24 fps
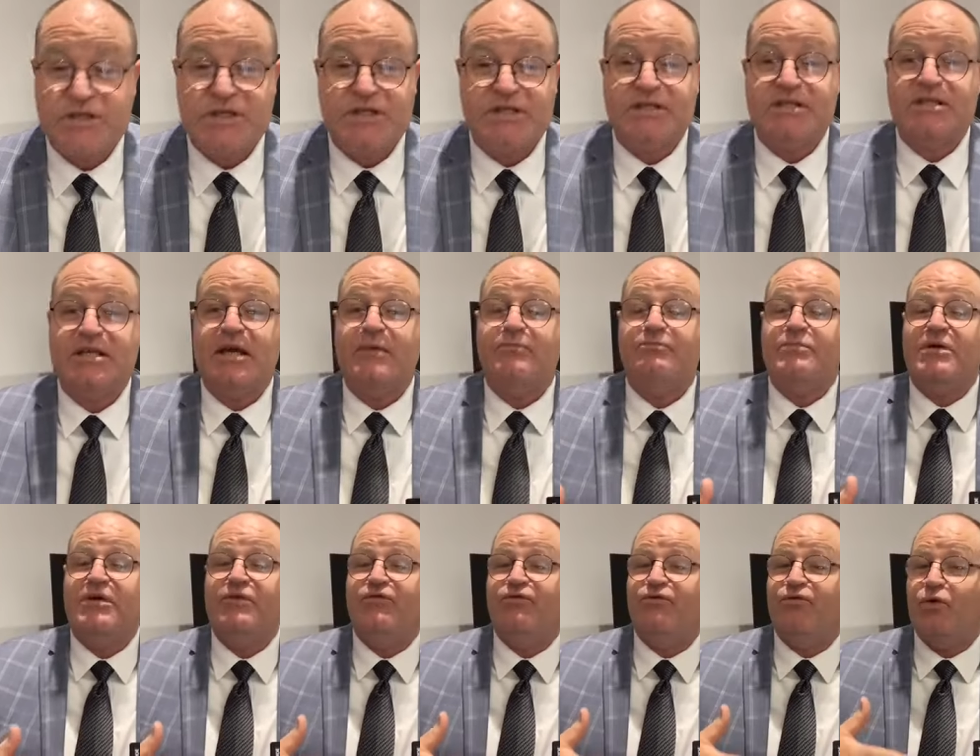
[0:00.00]
to set
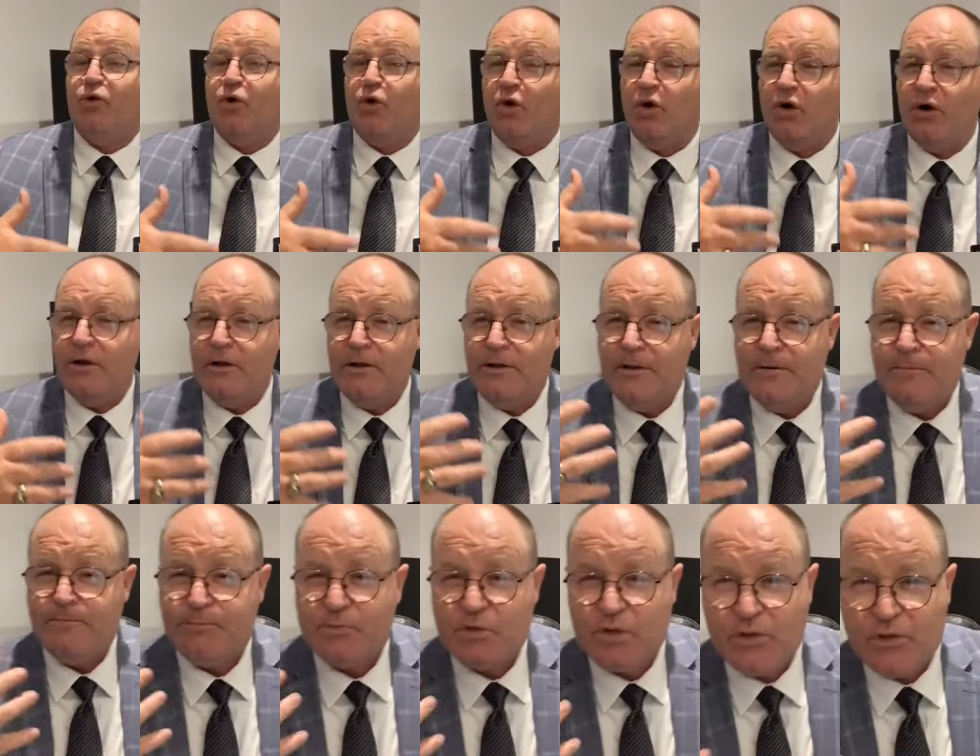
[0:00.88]
before
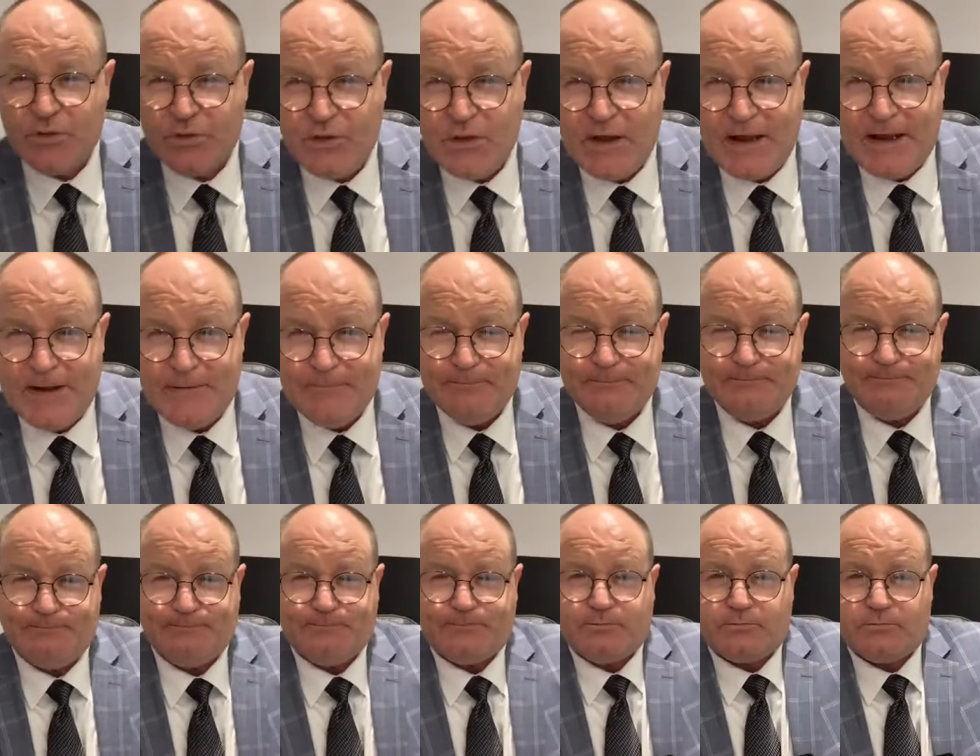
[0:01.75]
them.